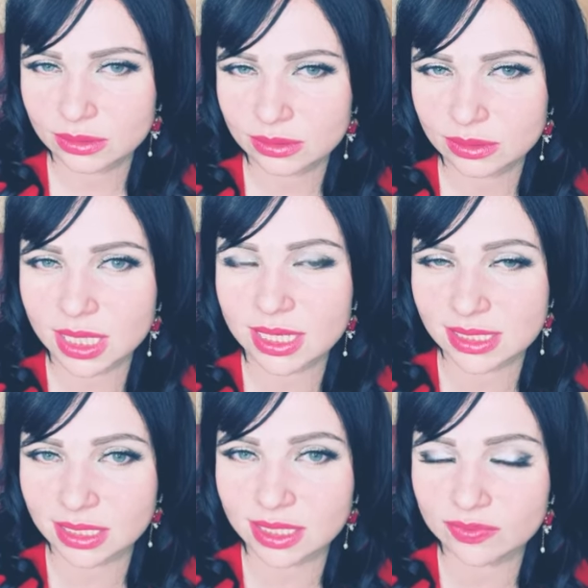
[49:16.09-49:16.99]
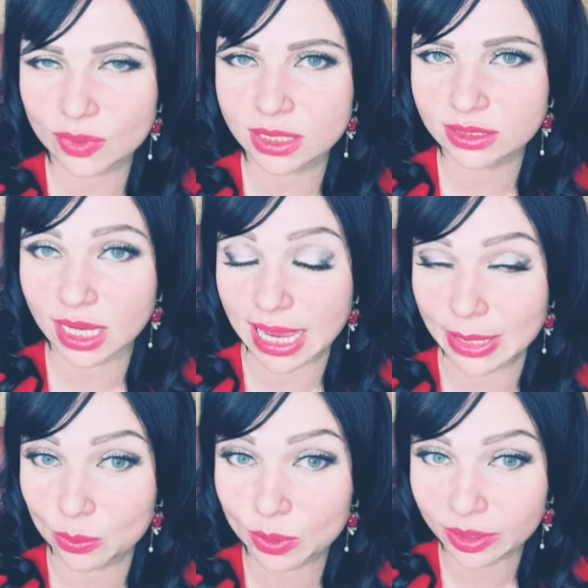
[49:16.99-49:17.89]
Yes, I need vodka. I
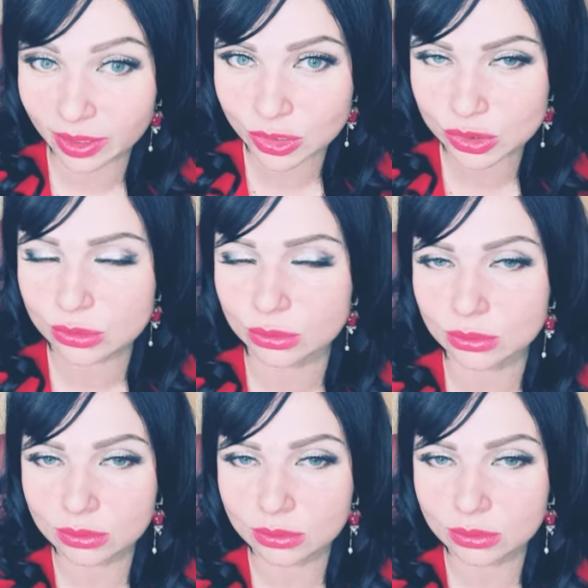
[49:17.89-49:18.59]
really do.